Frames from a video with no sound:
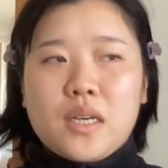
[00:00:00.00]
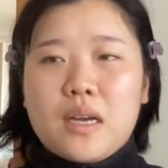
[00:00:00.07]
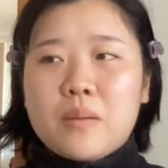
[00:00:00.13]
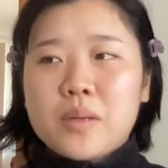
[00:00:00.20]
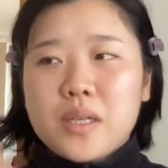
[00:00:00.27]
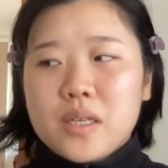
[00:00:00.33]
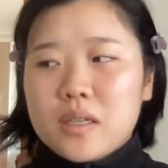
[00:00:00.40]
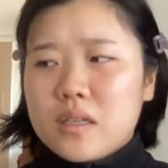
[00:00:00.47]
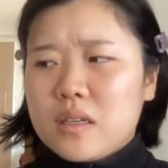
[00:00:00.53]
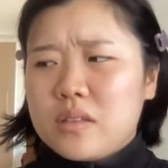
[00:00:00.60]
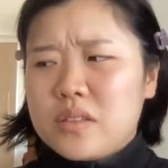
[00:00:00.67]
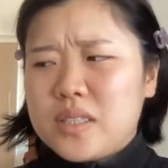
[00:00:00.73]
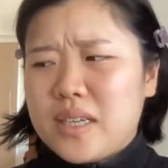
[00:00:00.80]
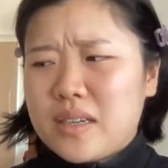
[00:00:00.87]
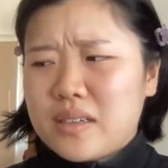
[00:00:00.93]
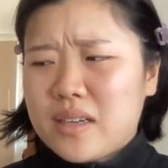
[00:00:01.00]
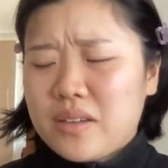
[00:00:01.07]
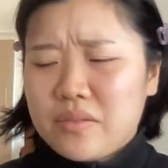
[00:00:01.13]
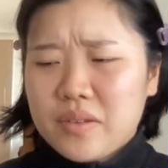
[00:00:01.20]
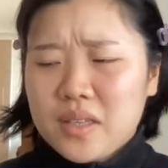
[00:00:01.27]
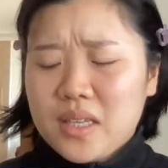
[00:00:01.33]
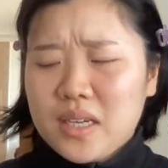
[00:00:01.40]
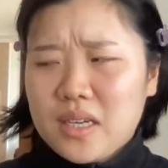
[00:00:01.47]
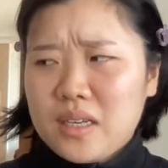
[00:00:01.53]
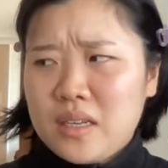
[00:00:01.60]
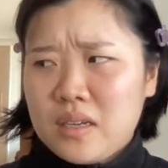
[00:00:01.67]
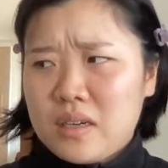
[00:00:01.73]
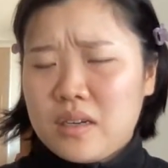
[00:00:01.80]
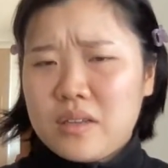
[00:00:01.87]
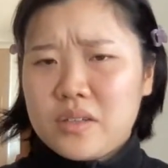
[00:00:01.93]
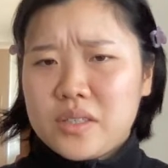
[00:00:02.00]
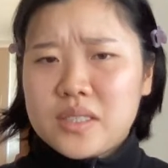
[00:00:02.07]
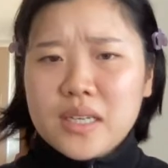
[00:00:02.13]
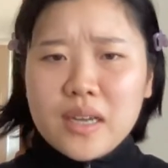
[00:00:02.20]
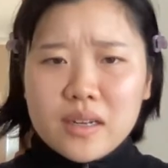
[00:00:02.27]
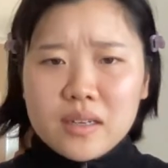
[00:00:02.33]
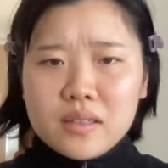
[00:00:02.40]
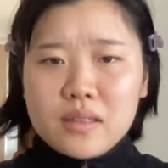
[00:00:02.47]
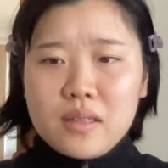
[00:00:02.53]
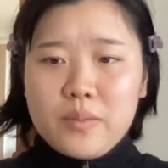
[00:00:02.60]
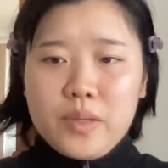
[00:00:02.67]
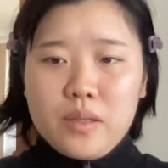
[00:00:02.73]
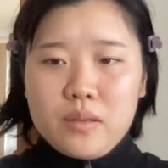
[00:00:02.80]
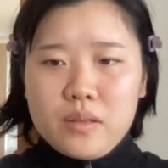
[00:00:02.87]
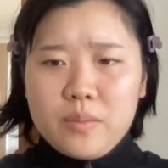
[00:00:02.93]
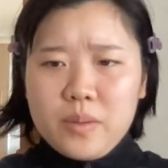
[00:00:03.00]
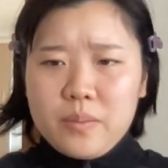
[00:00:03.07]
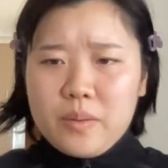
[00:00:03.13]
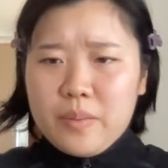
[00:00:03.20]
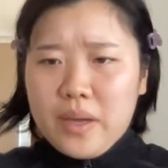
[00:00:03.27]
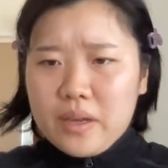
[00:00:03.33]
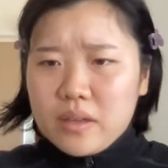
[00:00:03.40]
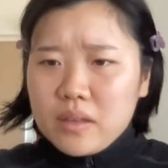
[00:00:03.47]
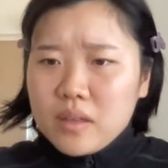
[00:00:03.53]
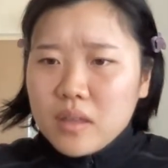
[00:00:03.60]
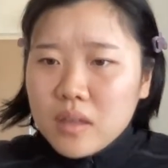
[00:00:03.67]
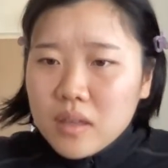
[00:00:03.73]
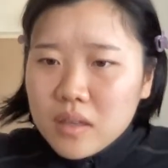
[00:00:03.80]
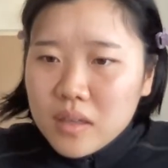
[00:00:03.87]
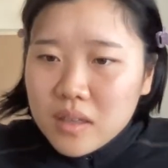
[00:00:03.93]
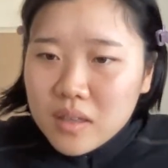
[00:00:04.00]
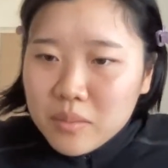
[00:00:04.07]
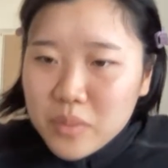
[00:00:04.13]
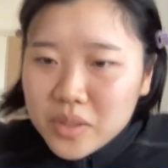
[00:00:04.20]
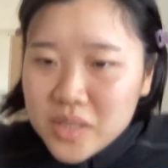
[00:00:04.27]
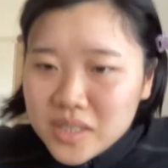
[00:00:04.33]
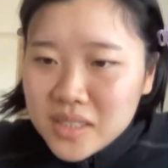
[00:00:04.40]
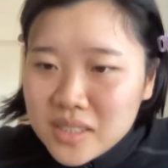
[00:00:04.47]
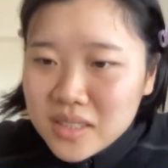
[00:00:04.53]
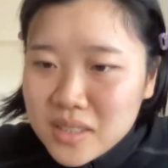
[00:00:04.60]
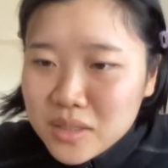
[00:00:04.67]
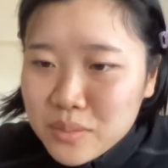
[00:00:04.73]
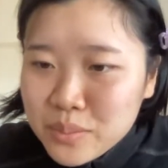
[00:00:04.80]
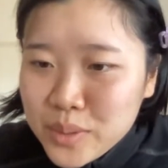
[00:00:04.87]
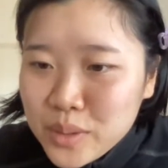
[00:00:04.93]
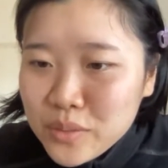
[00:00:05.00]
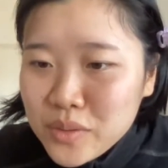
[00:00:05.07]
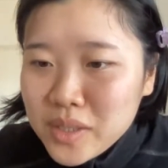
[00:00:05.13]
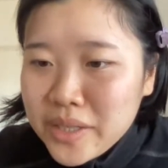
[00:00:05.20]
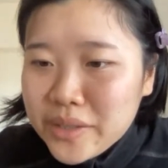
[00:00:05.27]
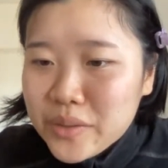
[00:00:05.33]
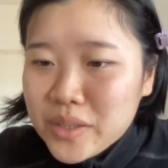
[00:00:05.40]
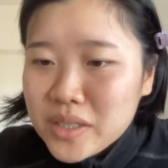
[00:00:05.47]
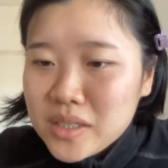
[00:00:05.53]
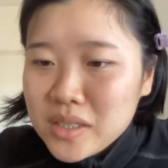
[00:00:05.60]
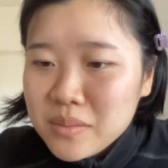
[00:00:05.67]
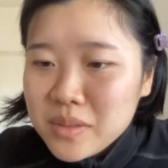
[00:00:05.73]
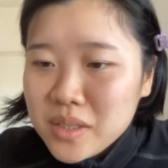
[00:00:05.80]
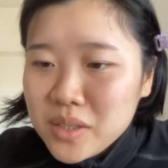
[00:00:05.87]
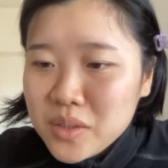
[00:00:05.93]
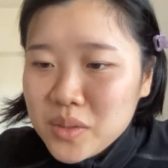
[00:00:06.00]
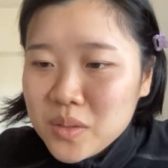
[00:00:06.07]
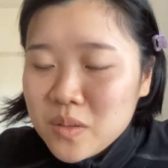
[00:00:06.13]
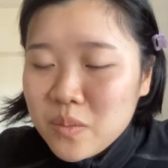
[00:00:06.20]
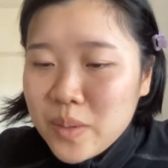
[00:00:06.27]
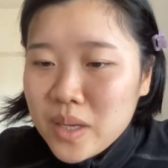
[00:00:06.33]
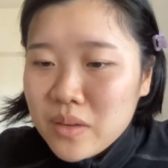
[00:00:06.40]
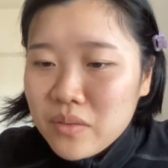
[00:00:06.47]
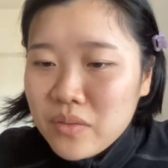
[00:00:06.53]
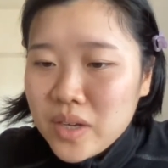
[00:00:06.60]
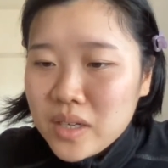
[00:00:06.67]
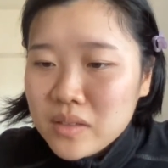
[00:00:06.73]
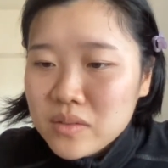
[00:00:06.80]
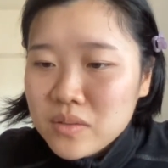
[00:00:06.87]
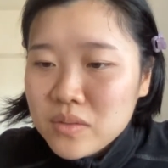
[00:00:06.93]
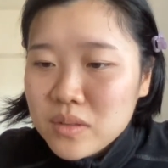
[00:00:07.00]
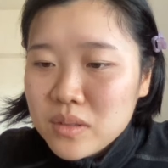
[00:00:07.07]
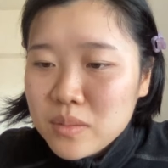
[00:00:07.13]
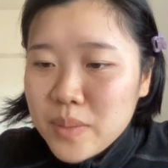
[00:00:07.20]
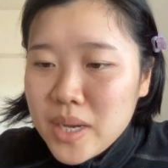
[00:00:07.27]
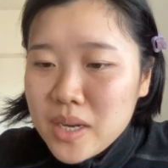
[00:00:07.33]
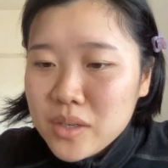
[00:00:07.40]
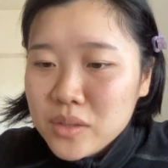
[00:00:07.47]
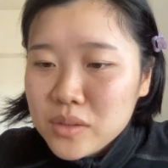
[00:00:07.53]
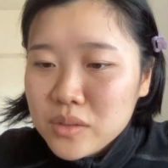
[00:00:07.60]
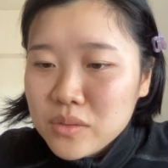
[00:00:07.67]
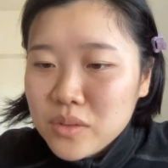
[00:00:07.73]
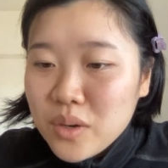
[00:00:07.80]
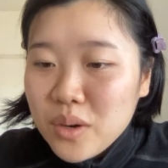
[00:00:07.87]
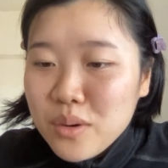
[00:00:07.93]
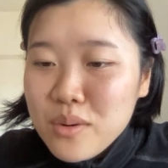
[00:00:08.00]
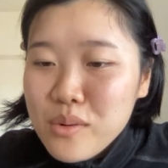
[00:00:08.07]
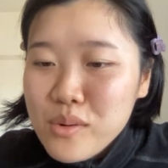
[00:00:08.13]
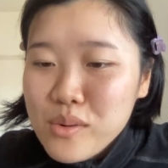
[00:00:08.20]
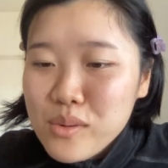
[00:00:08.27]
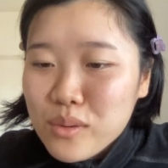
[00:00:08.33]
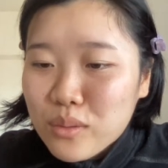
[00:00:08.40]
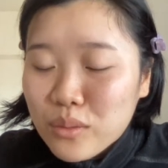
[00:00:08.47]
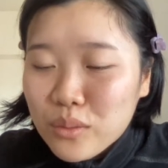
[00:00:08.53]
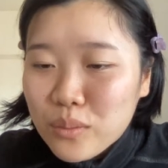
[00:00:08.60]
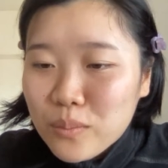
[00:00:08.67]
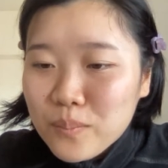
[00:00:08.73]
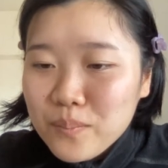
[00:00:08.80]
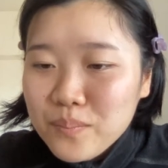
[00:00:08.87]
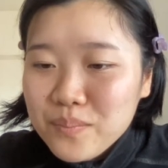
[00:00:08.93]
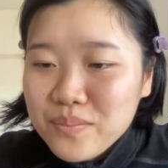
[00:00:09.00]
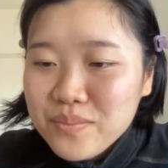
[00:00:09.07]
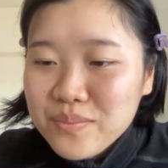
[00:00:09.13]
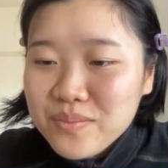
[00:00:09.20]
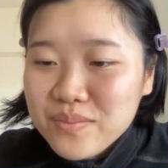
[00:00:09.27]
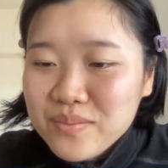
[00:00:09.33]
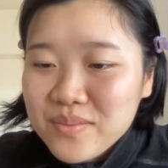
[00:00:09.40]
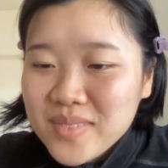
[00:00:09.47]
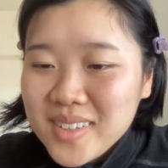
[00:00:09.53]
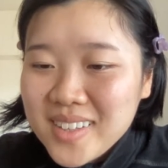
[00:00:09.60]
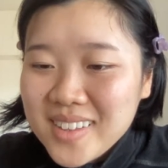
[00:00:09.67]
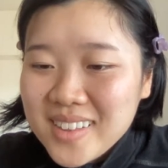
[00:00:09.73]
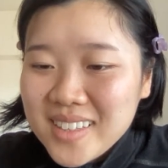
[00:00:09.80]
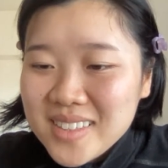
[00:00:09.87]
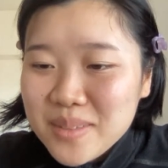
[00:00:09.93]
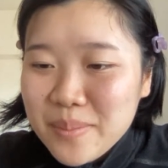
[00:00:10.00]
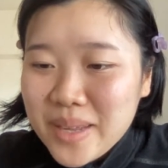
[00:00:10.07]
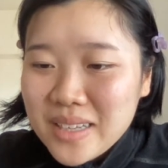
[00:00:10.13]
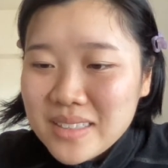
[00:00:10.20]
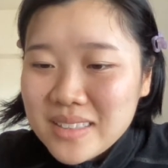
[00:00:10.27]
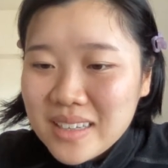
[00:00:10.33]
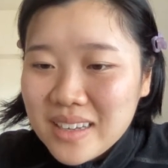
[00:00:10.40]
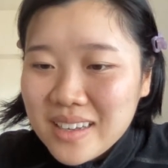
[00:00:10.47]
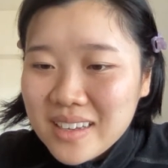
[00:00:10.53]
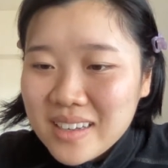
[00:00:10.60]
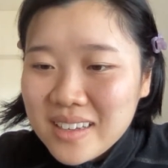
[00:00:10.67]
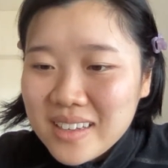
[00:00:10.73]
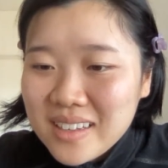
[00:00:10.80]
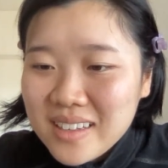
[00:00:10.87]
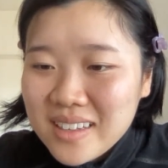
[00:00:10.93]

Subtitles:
I'm gonna get another deck. I feel like I need another deck. Let me be back. Portuguese is such a beautiful language. I'm not a huge fan of Spanish. Oh, that's amazing.